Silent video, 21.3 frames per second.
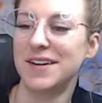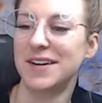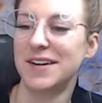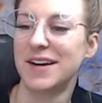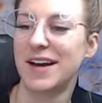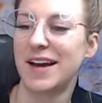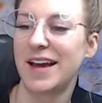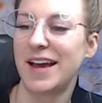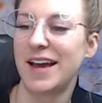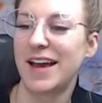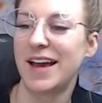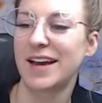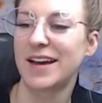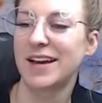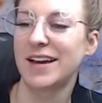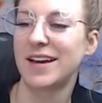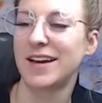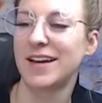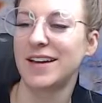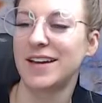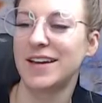
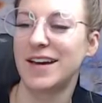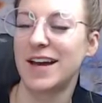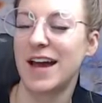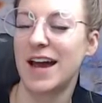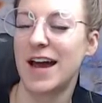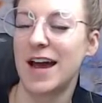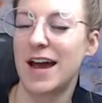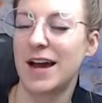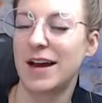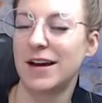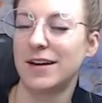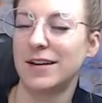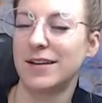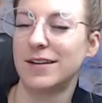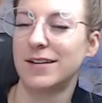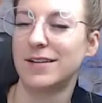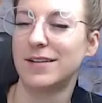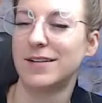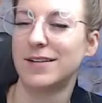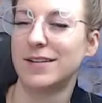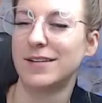Heck yeah.
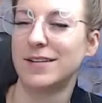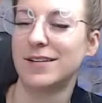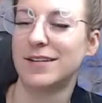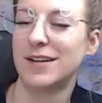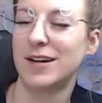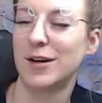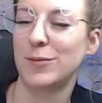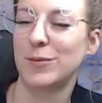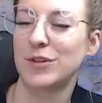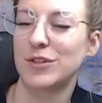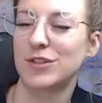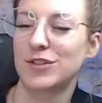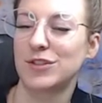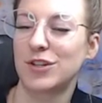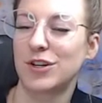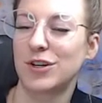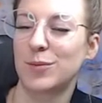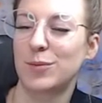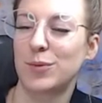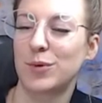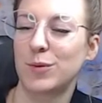I'm going to
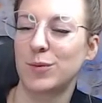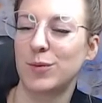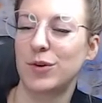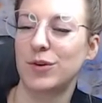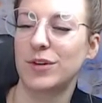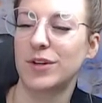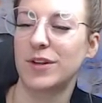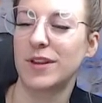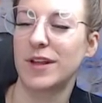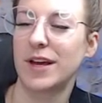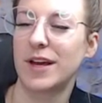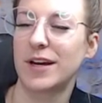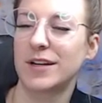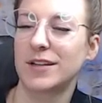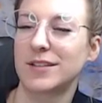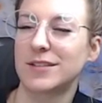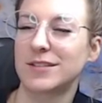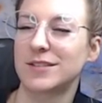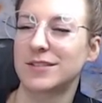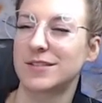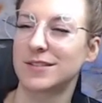start promoting that
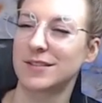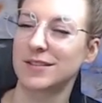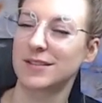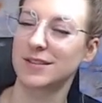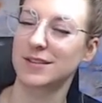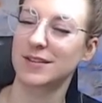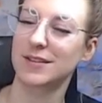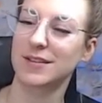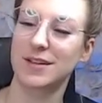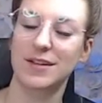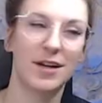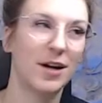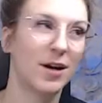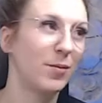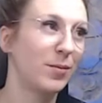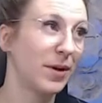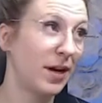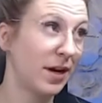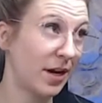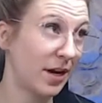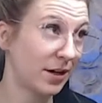as
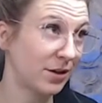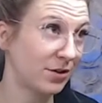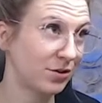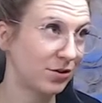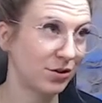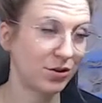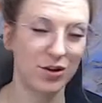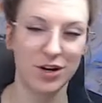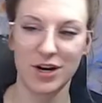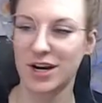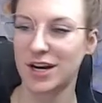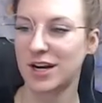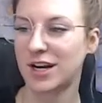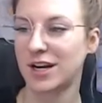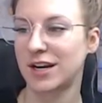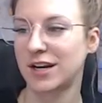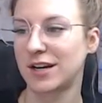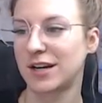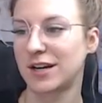come get extra credit.